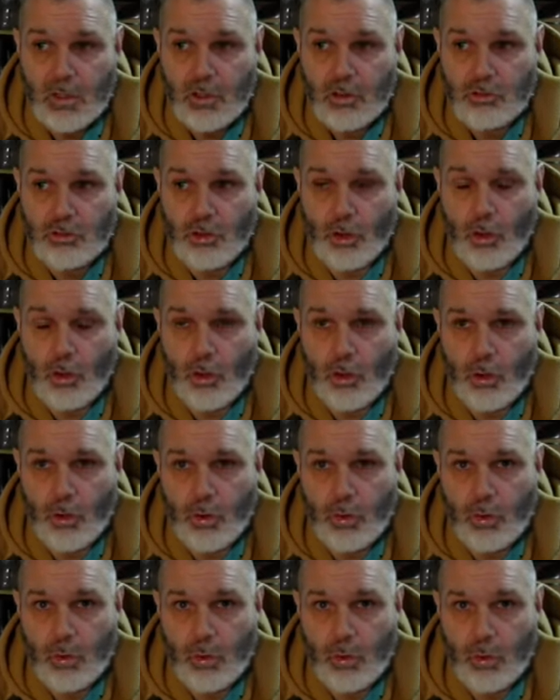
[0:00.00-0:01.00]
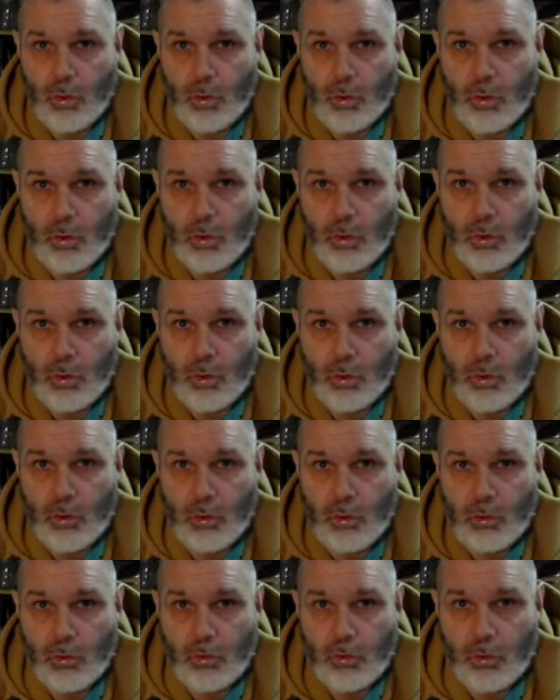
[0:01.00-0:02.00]
So
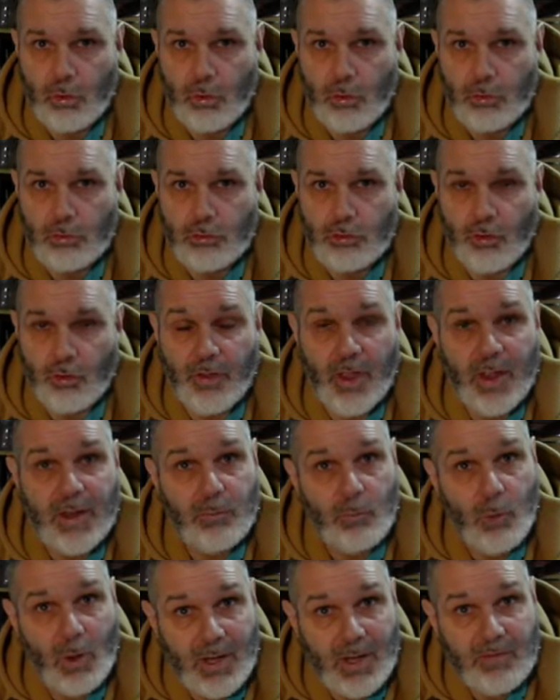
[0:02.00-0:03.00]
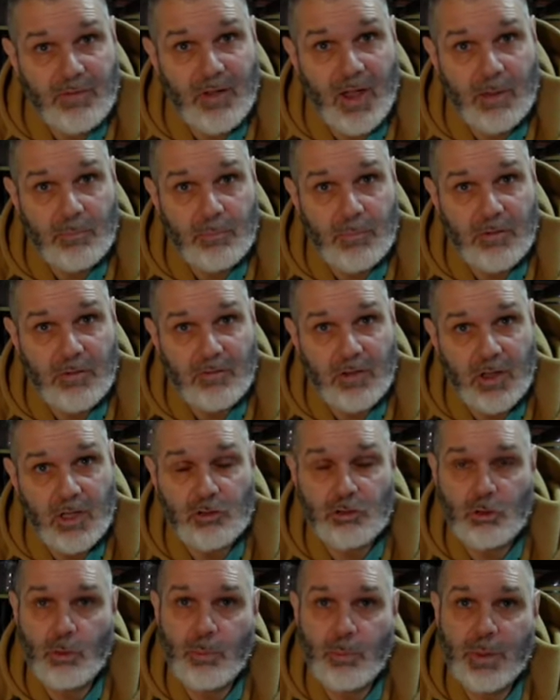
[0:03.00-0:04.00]
so then when I've had my
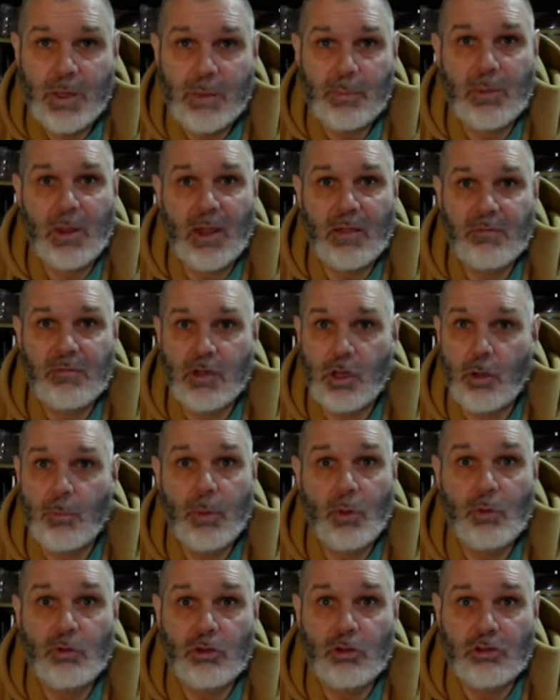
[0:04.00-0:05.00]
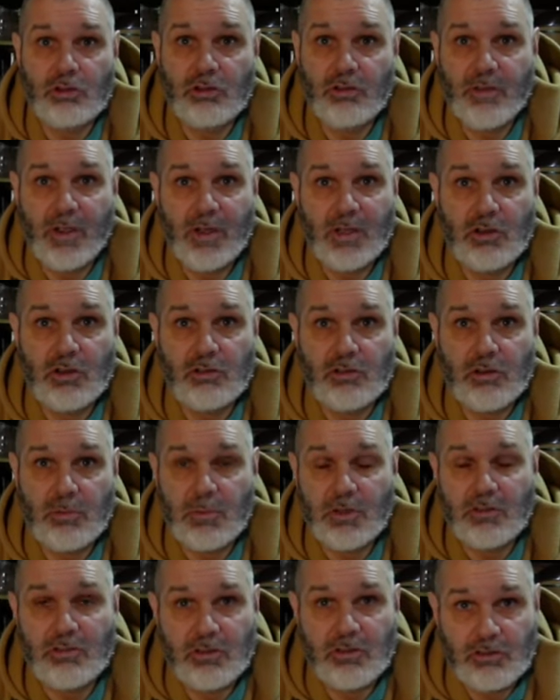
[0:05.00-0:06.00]
fit, some people have an abundance of energy.
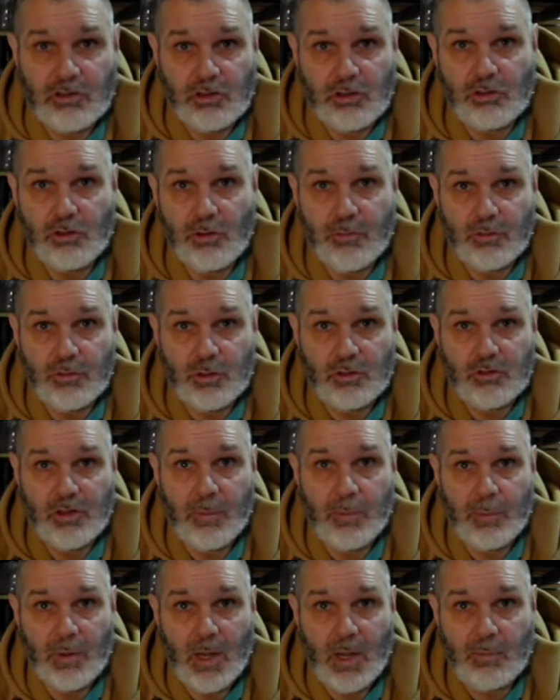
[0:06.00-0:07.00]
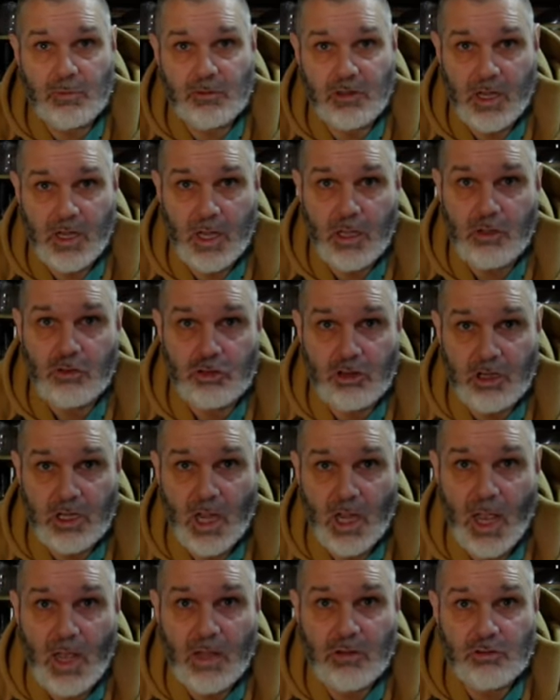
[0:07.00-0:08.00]
My sister suffers epilepsy and she
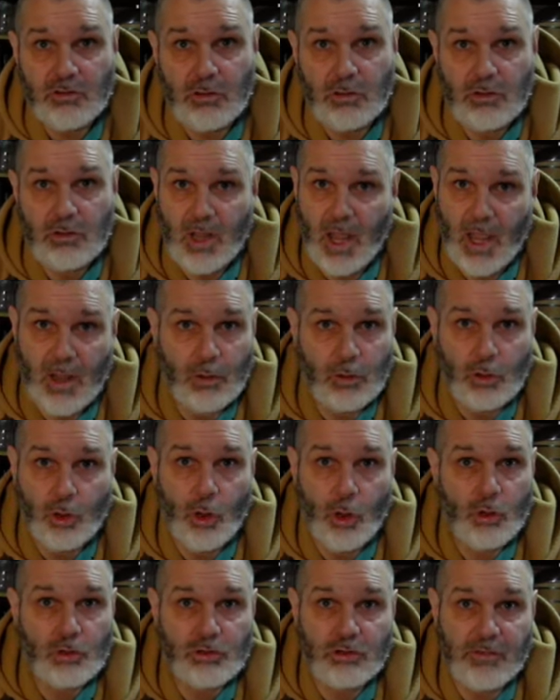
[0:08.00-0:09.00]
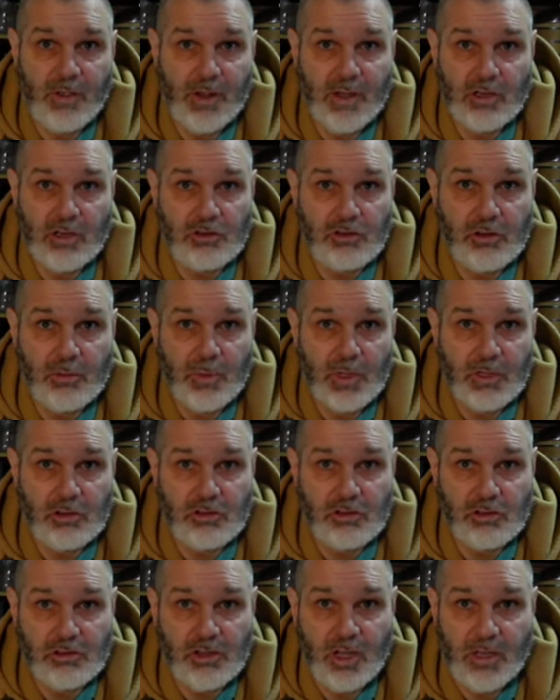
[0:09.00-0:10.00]
has like loads of energy when
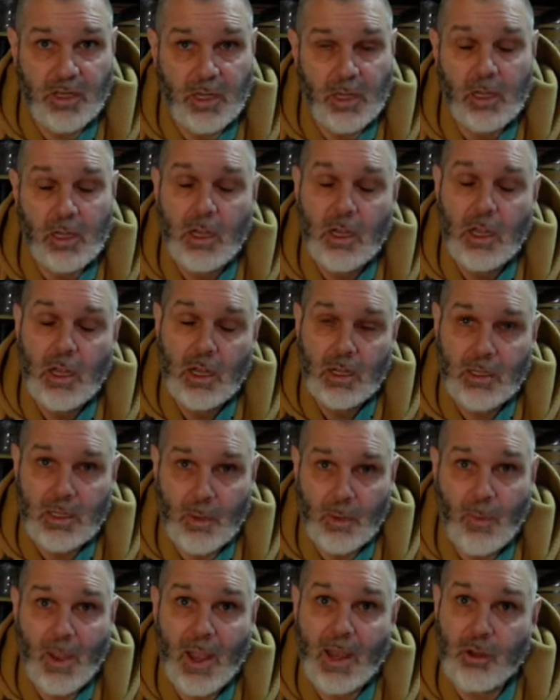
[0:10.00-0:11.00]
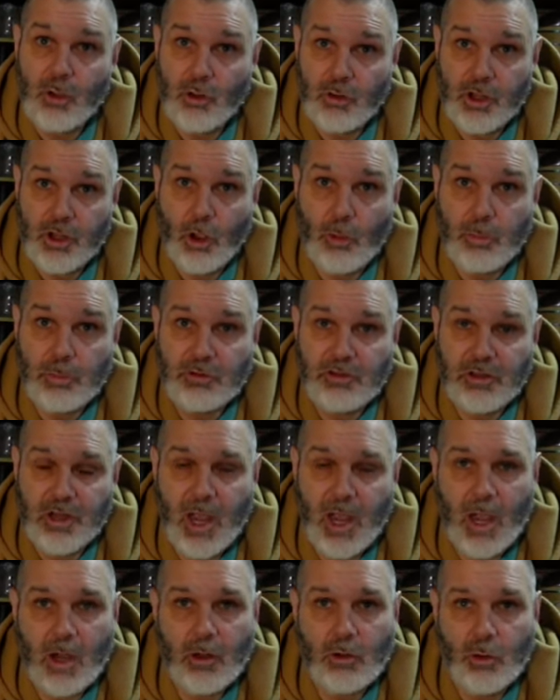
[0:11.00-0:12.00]
she's had it. Now I go the
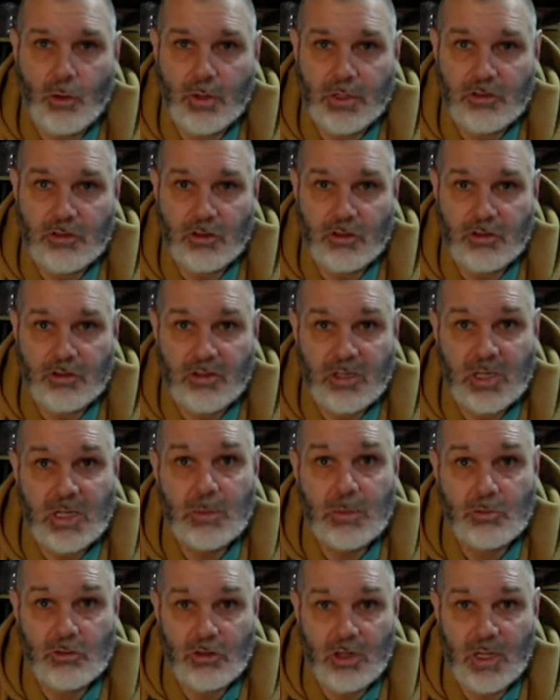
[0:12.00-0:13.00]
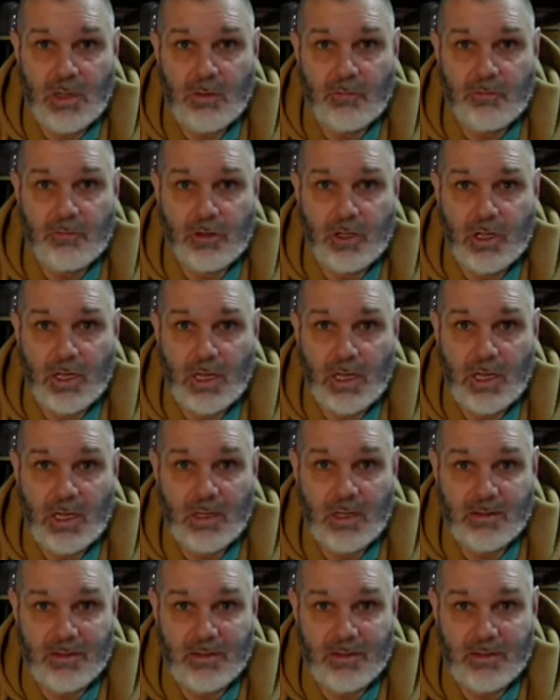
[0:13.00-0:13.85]
opposite. I go into deep sleep for nearly a